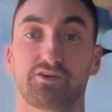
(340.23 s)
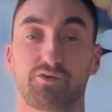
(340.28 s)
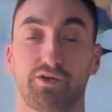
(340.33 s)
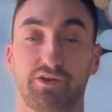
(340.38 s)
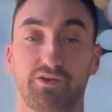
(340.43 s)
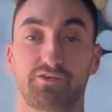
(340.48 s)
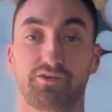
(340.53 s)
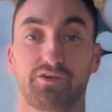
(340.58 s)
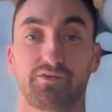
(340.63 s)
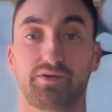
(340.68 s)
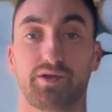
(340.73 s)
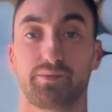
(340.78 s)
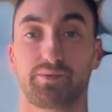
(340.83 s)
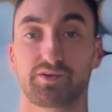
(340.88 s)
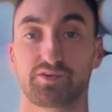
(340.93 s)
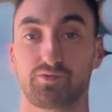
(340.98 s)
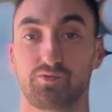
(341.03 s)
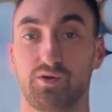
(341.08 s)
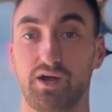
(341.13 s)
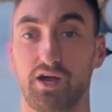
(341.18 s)
cranial nerve number
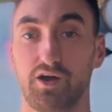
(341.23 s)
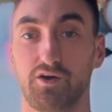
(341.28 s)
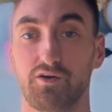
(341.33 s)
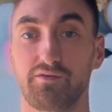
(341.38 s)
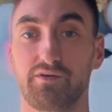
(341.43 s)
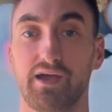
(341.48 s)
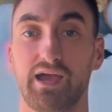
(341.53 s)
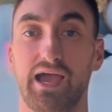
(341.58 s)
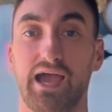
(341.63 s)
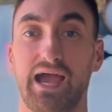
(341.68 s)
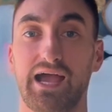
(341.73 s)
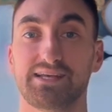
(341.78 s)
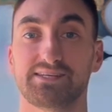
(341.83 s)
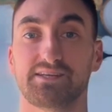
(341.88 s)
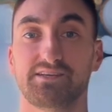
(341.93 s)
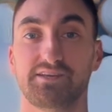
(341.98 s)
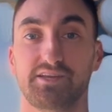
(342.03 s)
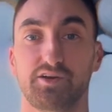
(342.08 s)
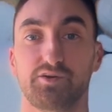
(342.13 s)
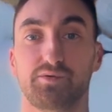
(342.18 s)
12 has
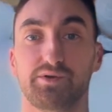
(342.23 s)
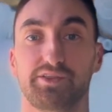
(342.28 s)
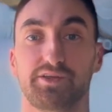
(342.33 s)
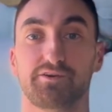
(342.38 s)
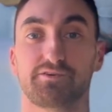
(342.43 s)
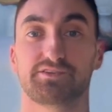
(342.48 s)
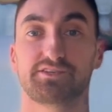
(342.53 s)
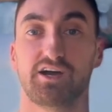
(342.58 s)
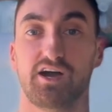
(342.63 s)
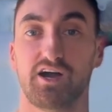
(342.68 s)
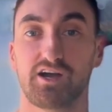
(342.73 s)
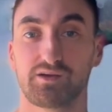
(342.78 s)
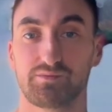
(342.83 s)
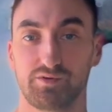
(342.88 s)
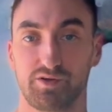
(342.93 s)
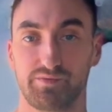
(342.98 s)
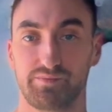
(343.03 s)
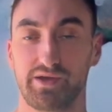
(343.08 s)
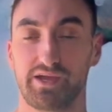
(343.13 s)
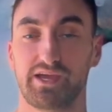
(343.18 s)
to deal with your tongue
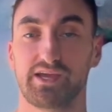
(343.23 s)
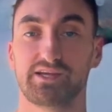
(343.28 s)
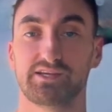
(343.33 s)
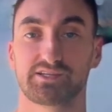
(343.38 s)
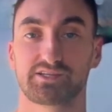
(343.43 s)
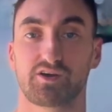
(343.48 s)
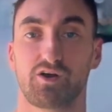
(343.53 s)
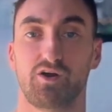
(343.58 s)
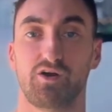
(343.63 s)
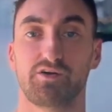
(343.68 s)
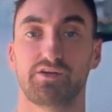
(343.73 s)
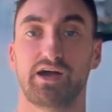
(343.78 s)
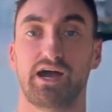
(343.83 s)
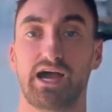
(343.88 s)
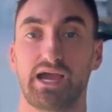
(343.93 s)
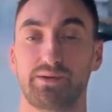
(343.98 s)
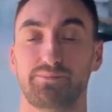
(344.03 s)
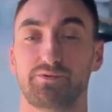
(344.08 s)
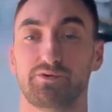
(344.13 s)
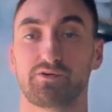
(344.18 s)
movement. It is called
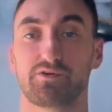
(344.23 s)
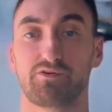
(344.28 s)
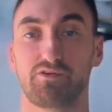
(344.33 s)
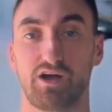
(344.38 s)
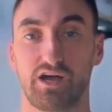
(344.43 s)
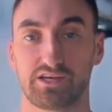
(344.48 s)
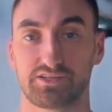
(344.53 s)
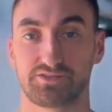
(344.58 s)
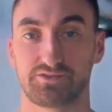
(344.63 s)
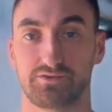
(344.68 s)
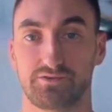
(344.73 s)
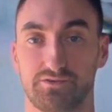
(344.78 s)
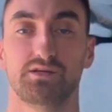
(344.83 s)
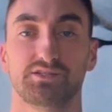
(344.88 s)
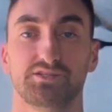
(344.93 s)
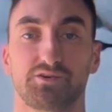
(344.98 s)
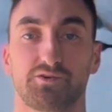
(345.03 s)
hypoglossal.